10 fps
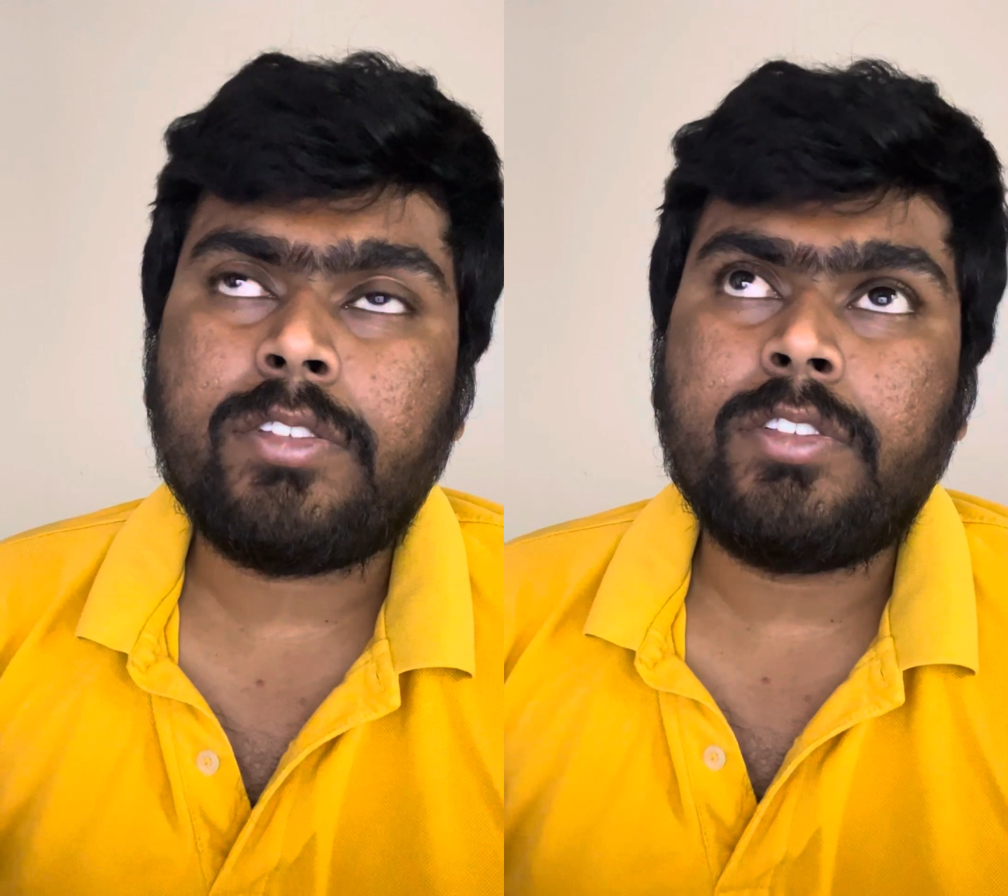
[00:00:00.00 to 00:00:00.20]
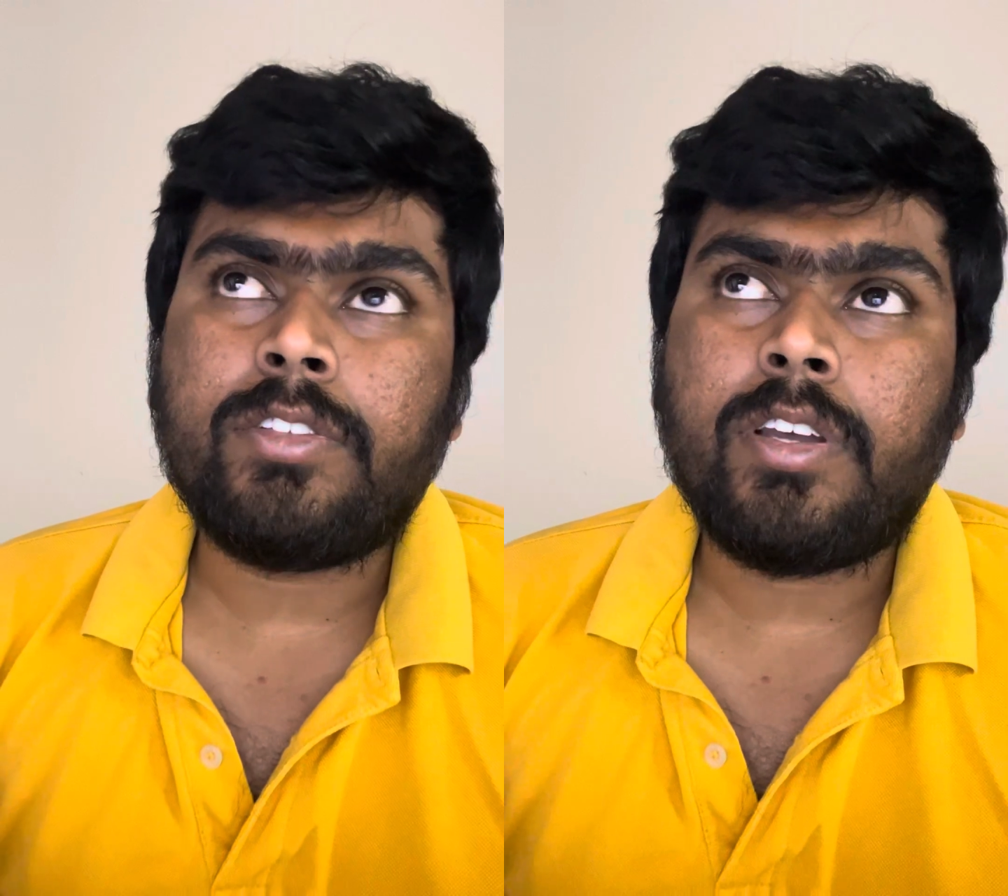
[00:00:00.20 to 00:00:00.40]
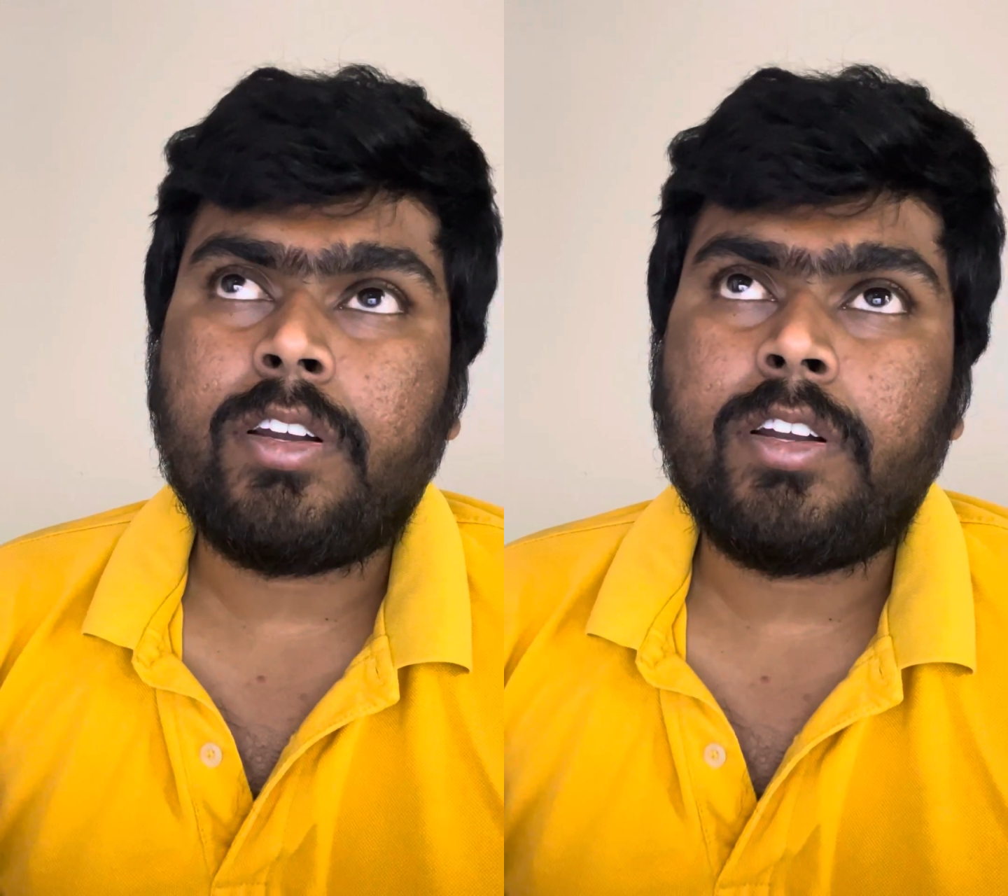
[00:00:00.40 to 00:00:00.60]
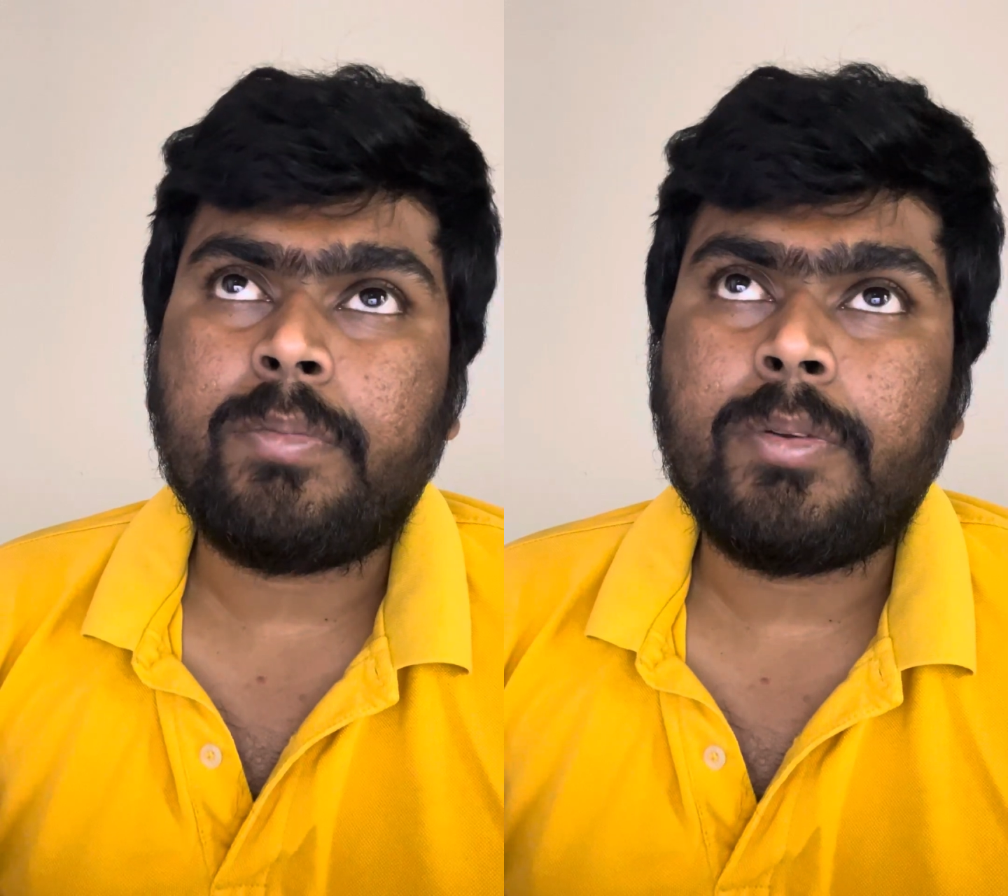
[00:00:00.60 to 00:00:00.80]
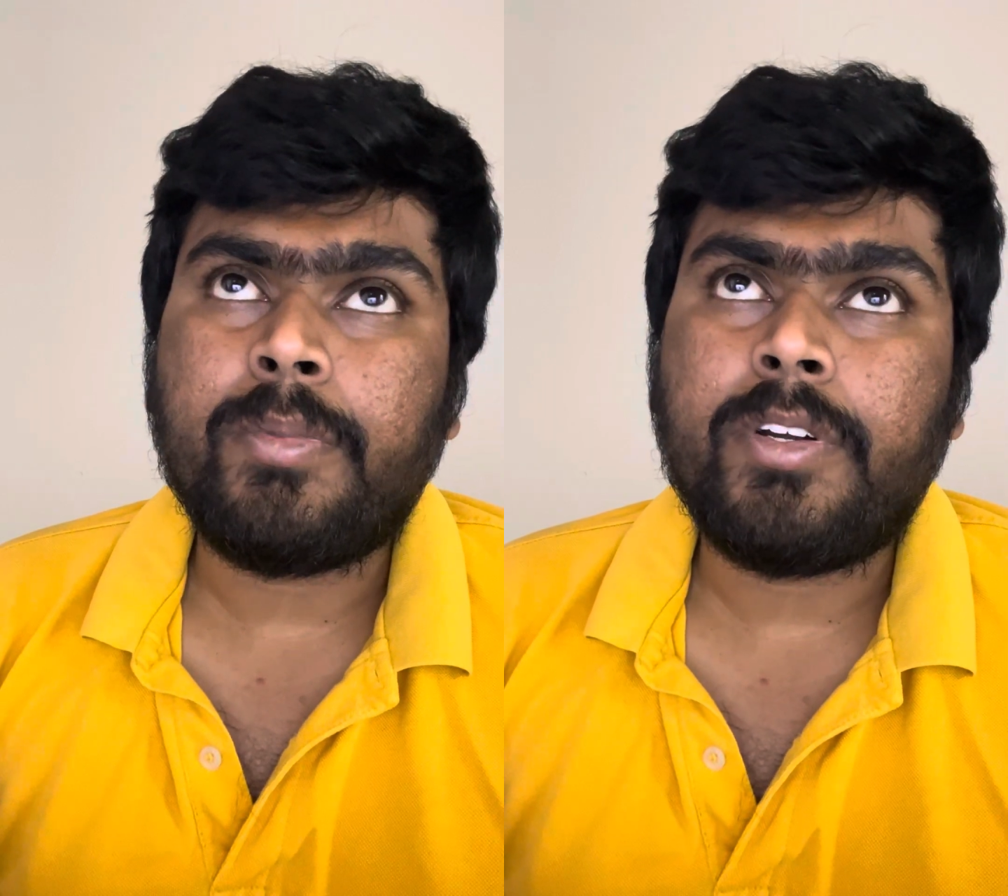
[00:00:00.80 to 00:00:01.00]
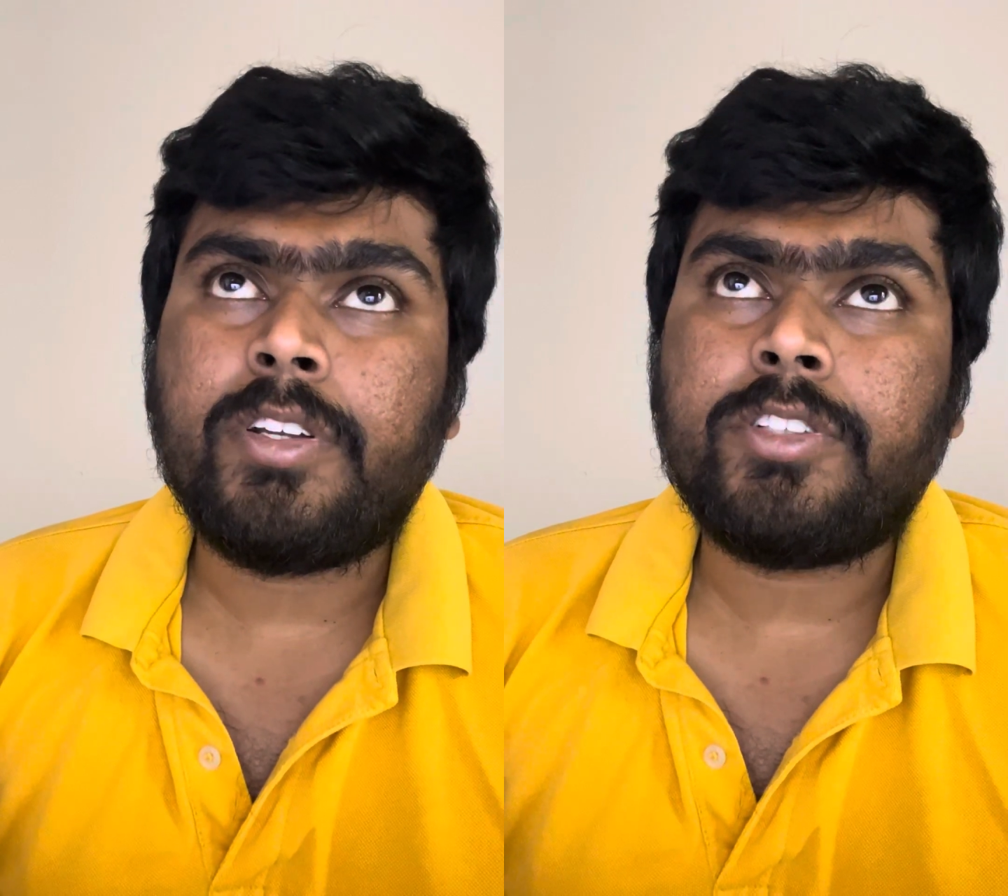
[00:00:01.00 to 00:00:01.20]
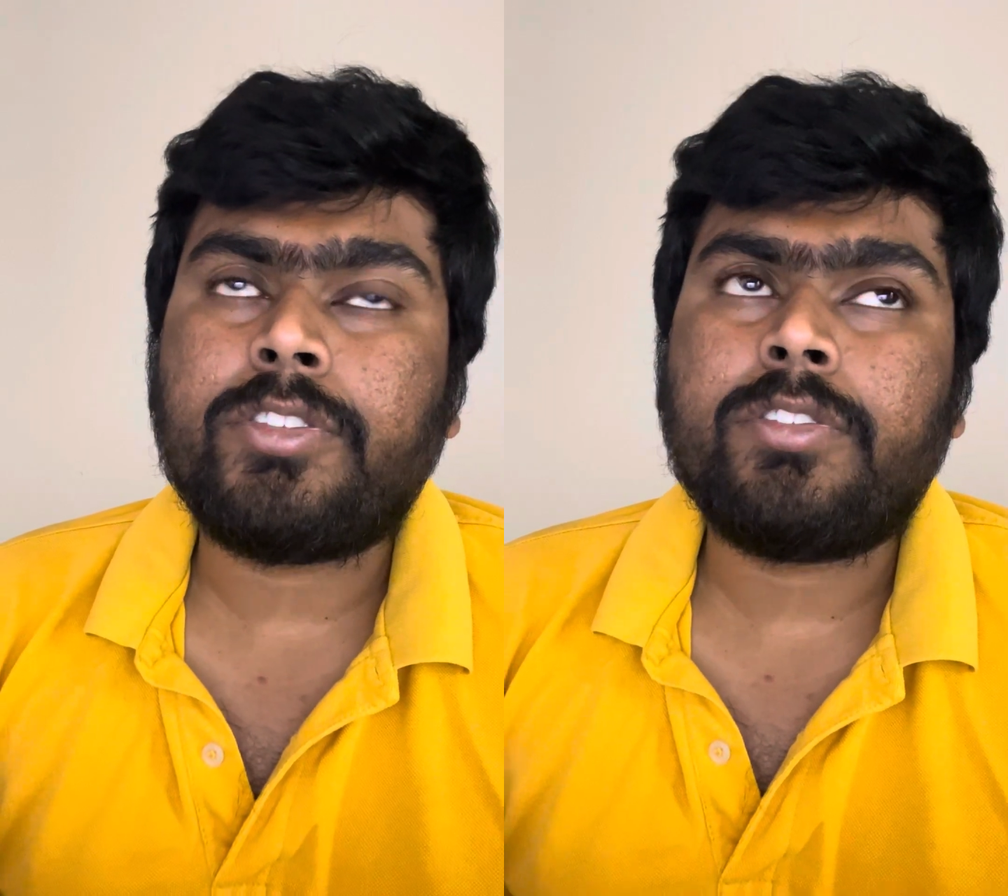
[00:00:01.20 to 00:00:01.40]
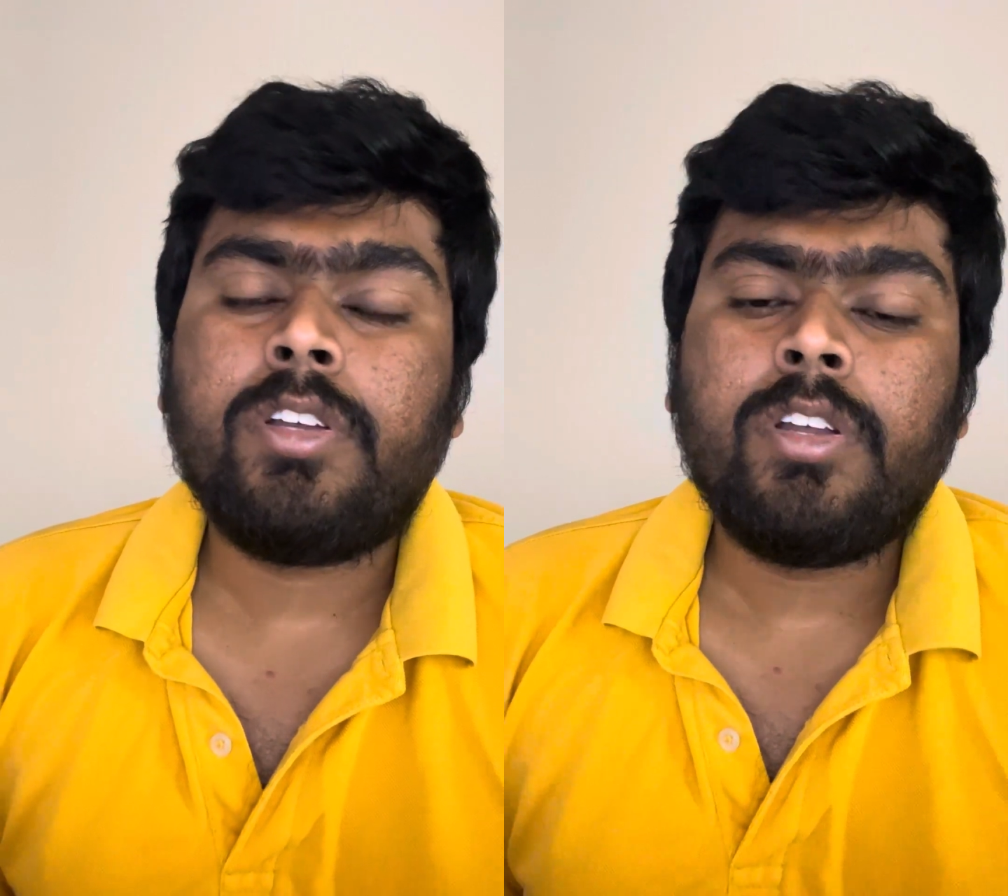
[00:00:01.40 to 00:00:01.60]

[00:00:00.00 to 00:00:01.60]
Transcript: design, and implementation.